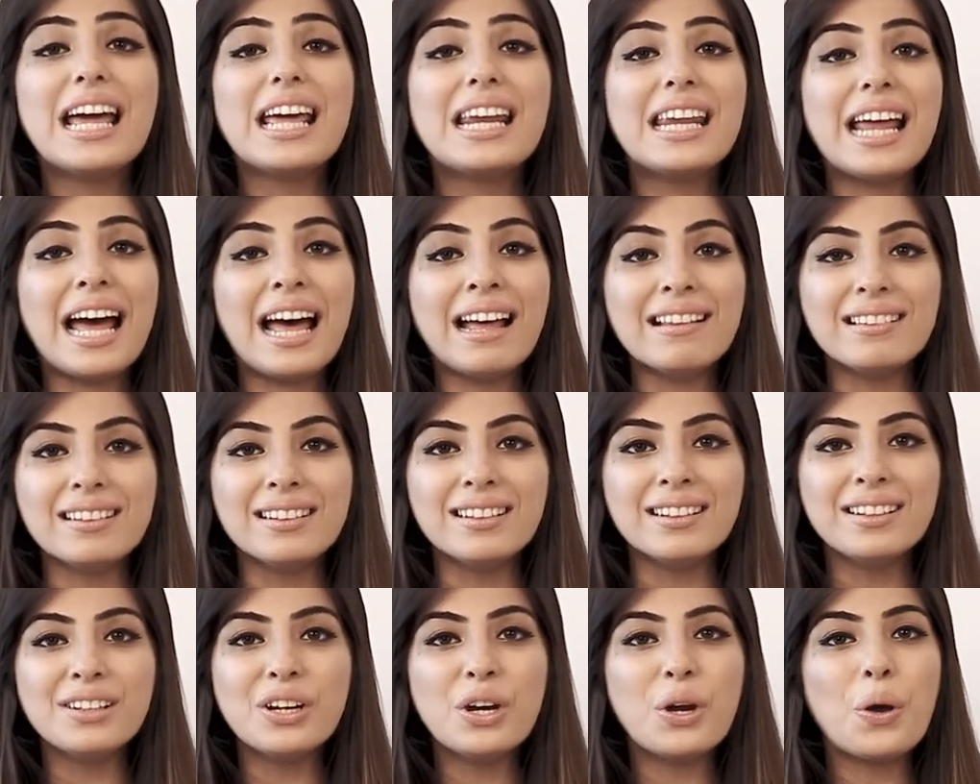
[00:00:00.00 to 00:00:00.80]

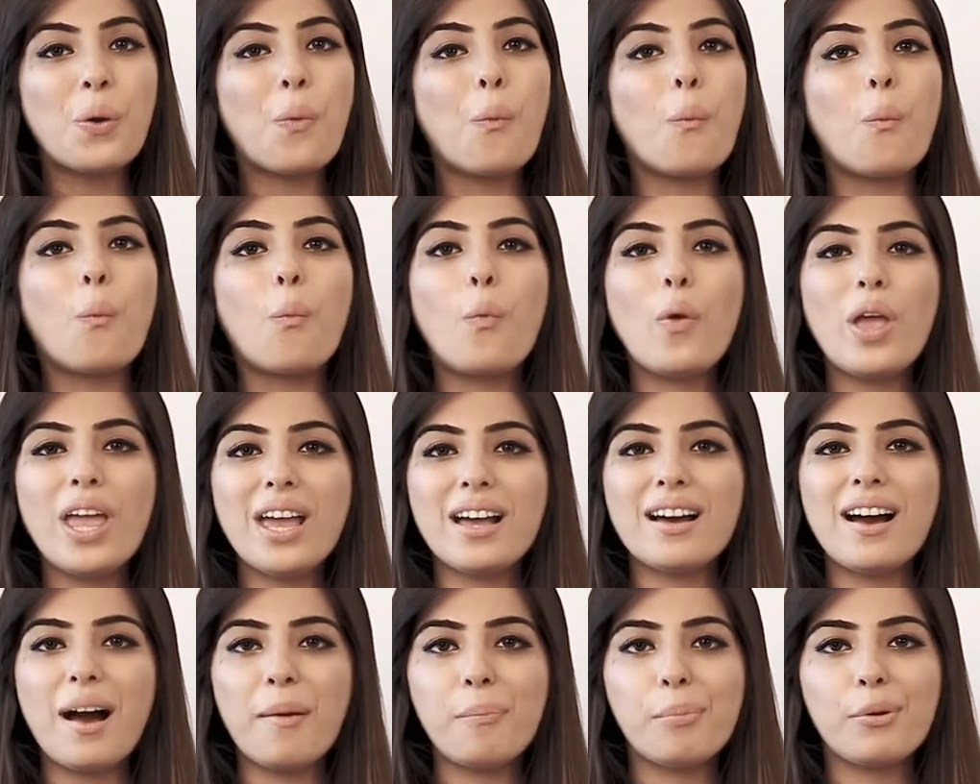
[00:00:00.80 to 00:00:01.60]
Rather,
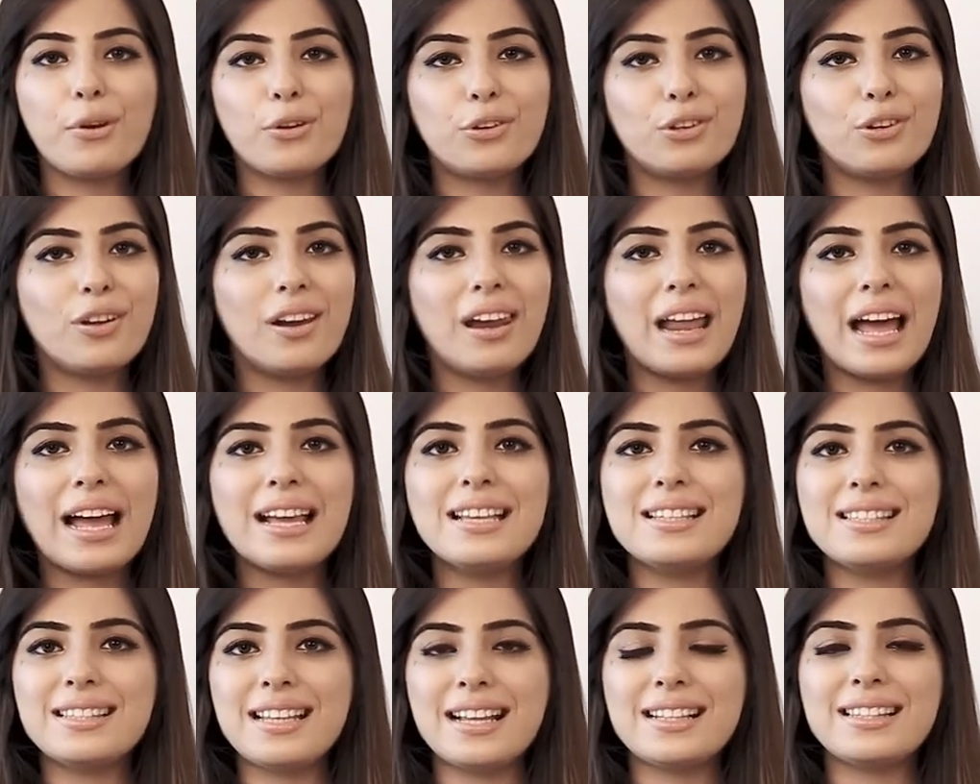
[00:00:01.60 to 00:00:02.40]
wake up,
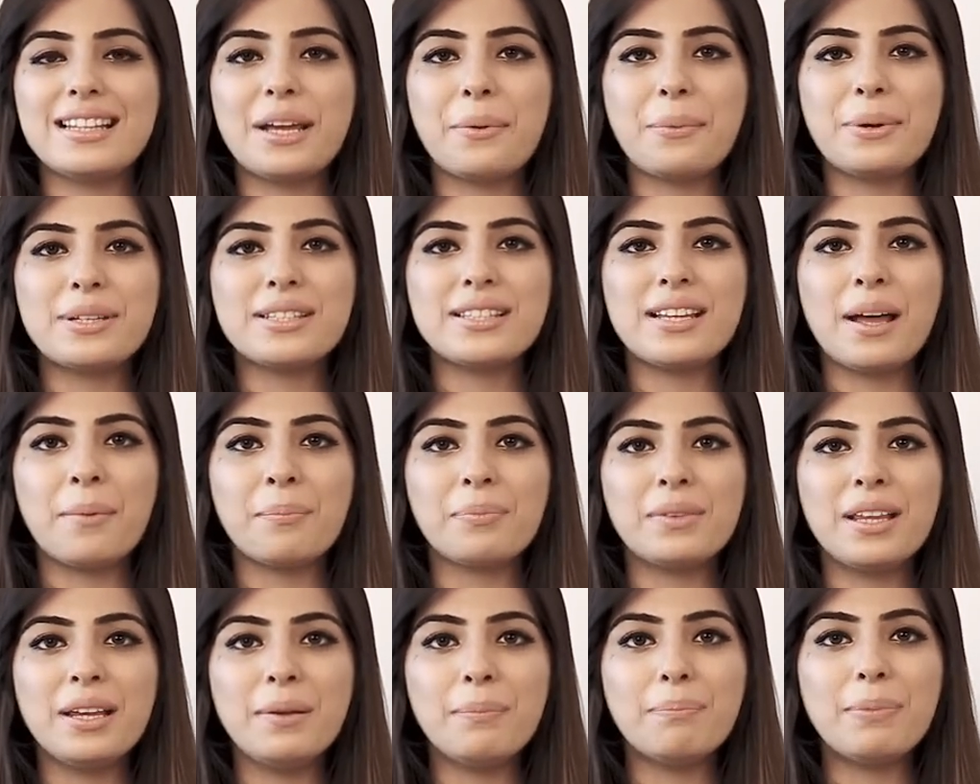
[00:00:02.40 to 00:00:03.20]
realize that there was
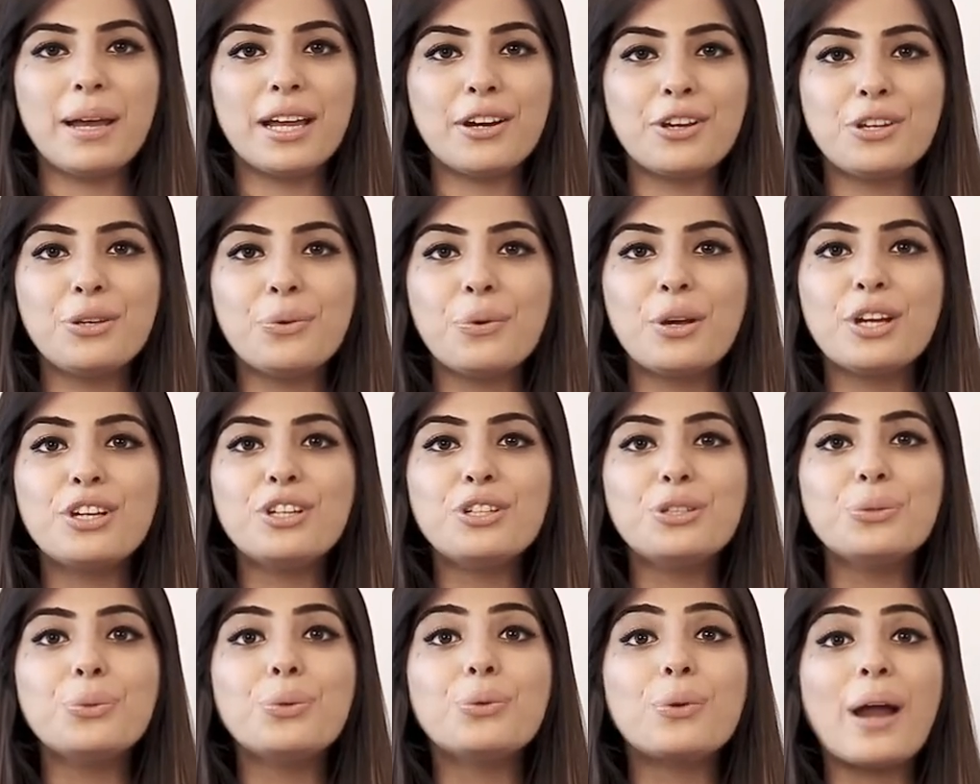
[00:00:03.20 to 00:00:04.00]
something better you can
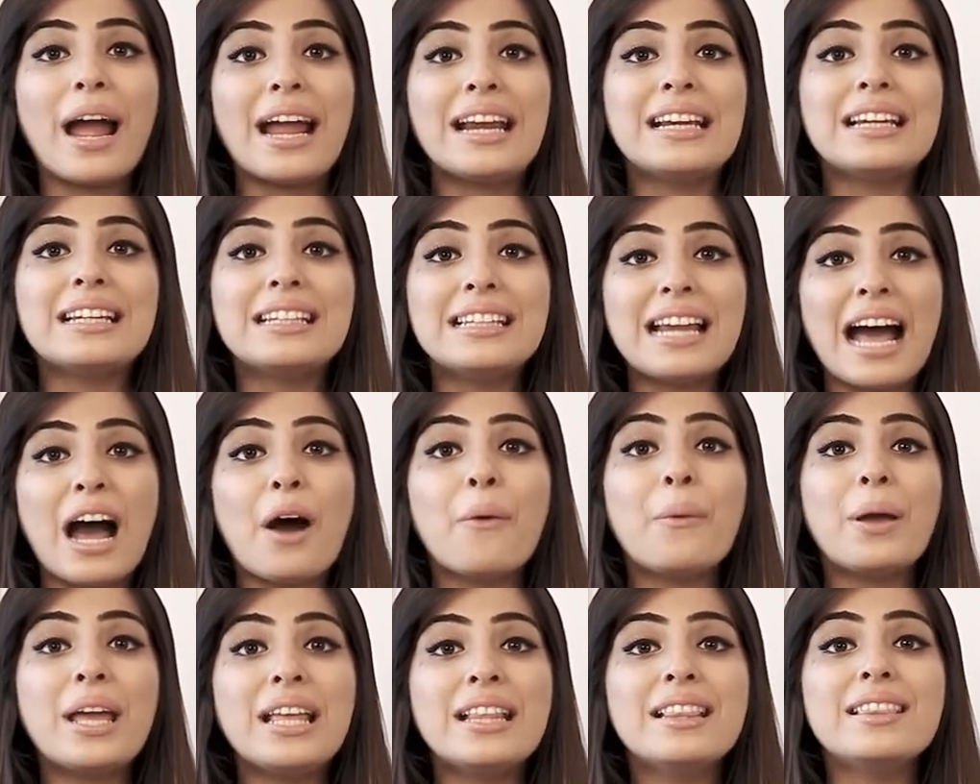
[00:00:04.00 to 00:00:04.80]
do right
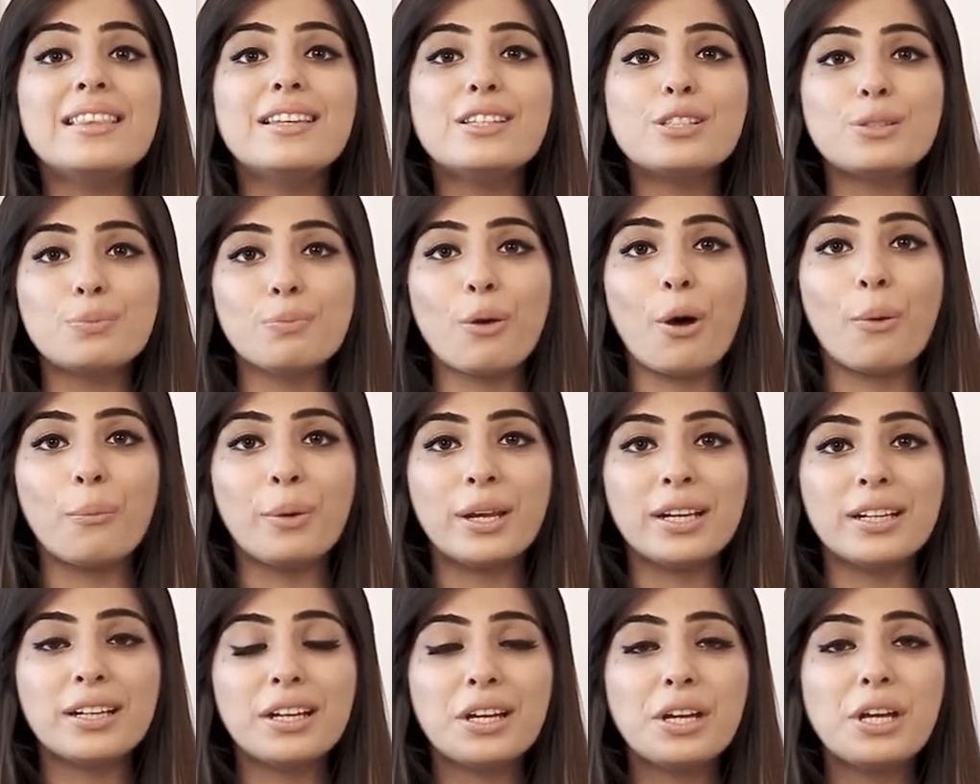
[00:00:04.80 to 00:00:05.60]
now in this
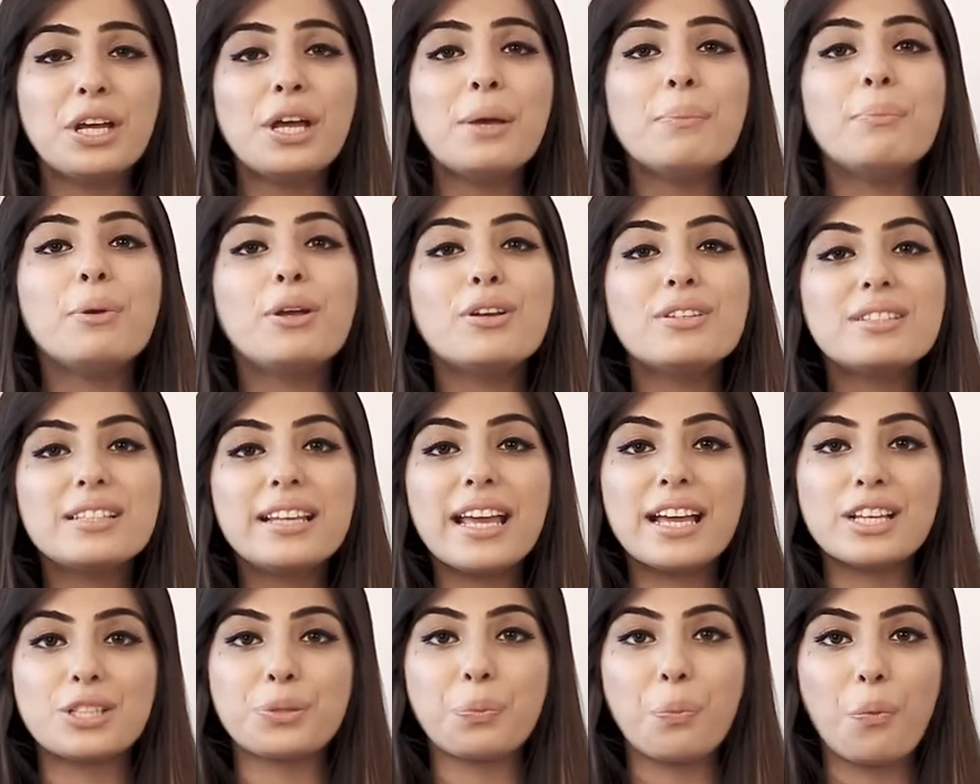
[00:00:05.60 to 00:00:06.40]
moment because
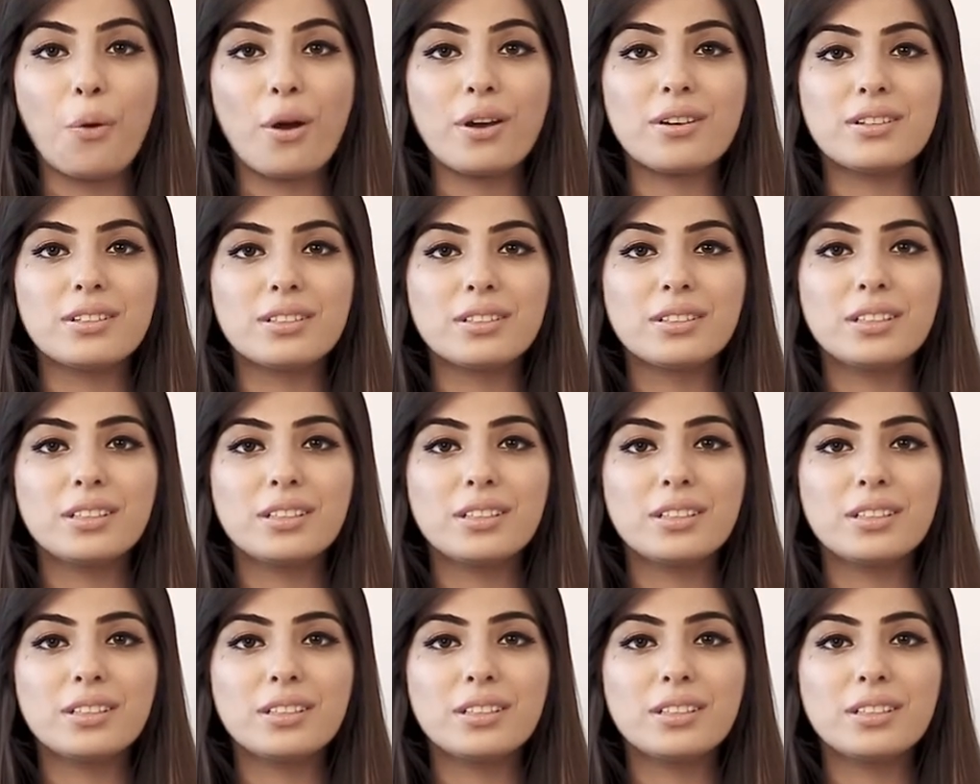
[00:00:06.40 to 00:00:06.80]
guess what?